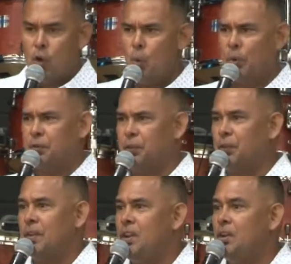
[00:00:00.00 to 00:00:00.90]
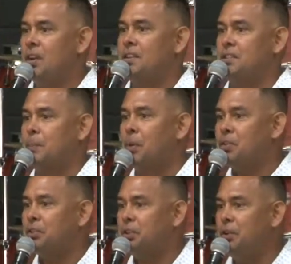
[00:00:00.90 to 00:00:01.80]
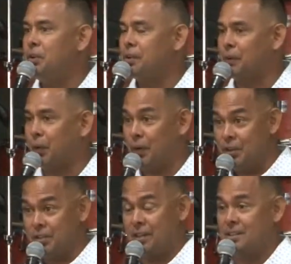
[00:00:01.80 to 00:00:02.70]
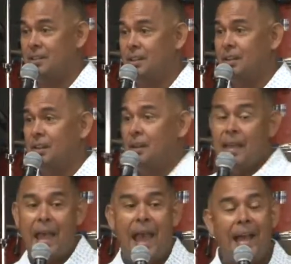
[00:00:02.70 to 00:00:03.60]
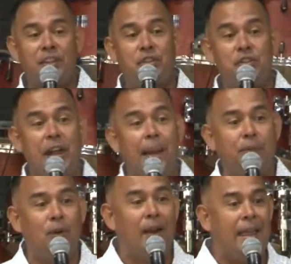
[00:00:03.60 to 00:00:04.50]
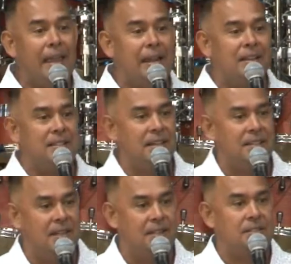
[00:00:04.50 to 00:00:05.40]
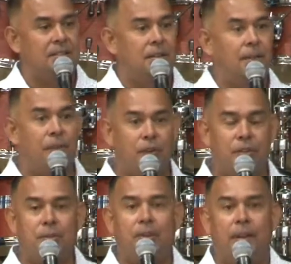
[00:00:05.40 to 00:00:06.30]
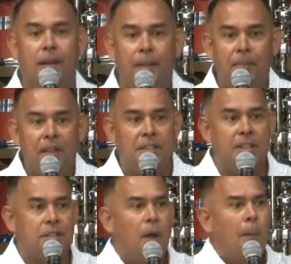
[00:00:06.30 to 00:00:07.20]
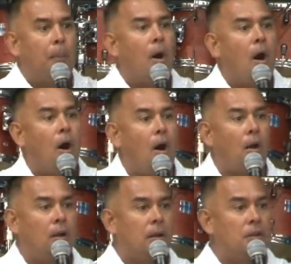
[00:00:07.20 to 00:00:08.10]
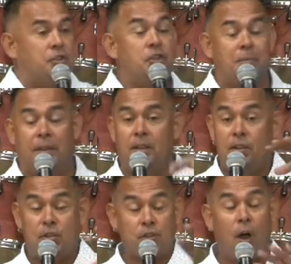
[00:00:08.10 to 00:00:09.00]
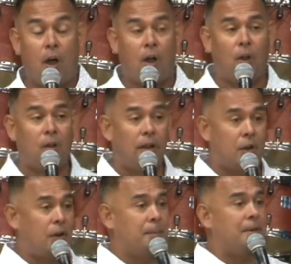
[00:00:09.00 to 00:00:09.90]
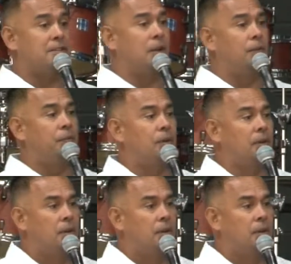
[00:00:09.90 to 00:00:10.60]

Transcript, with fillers: who was feared as the persecutor of Christians. Acts chapter 8 says this, verse 3. It says, Paul, excuse me, Saul, I correct myself,